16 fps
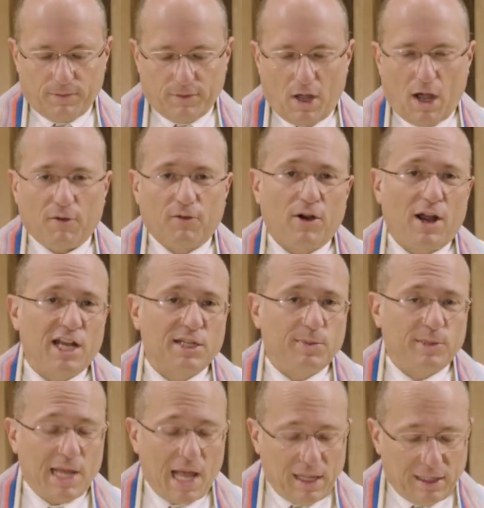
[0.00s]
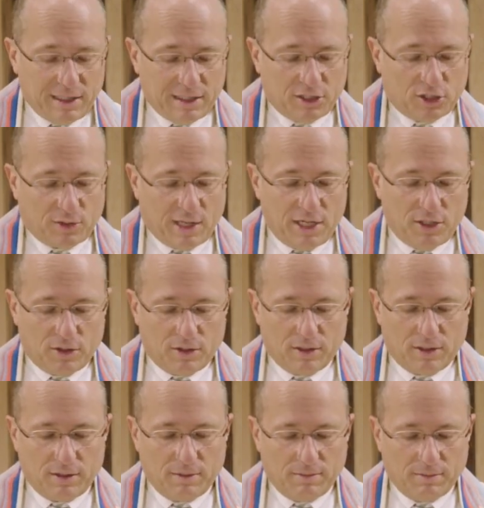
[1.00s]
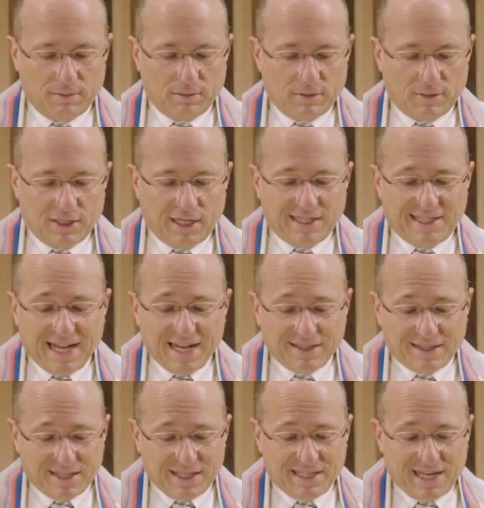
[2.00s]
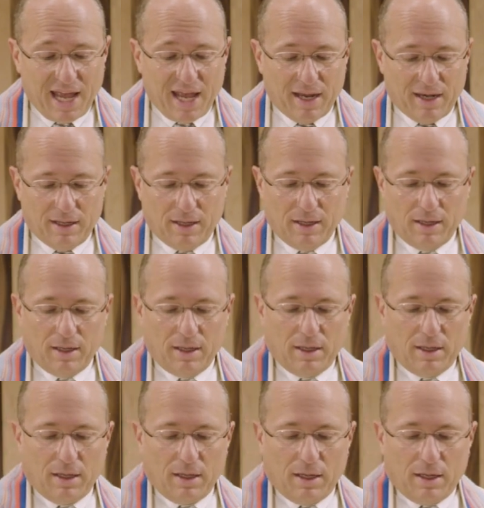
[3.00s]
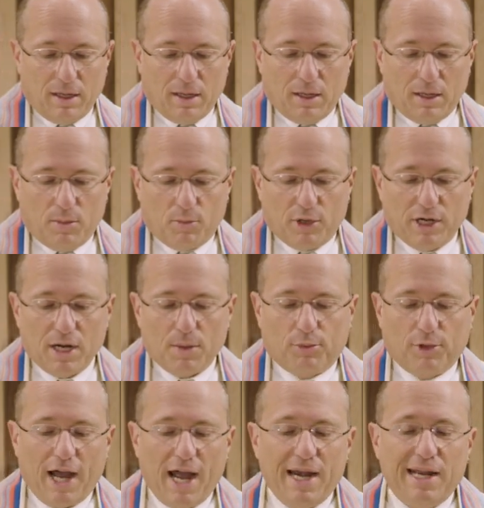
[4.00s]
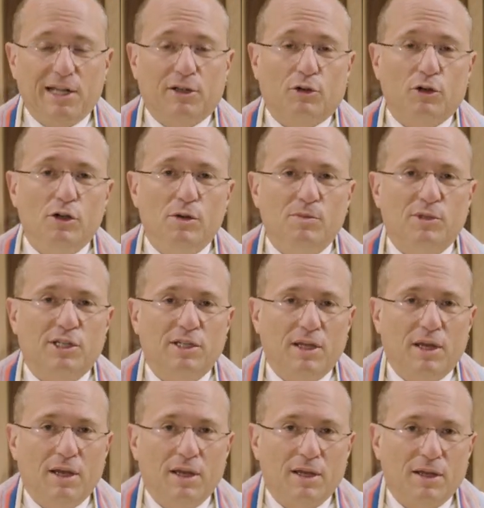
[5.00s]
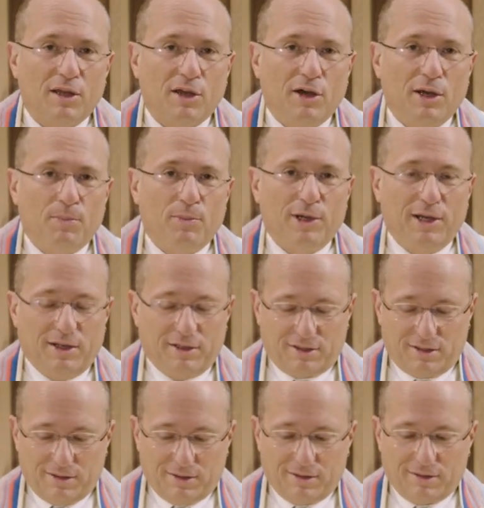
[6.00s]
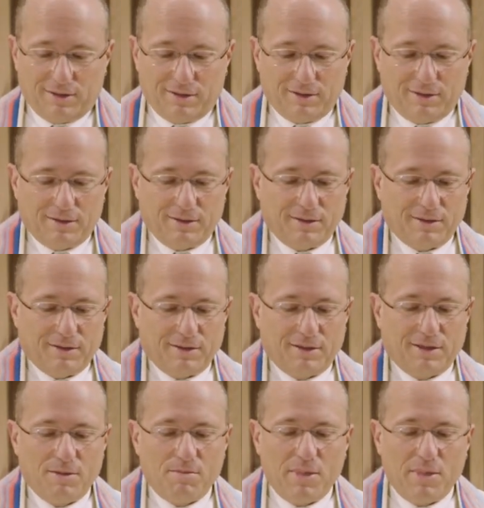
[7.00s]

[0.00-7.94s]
Offer hospitality to strangers. Attend to the dead. Bring a bride and groom to the chuppah, to the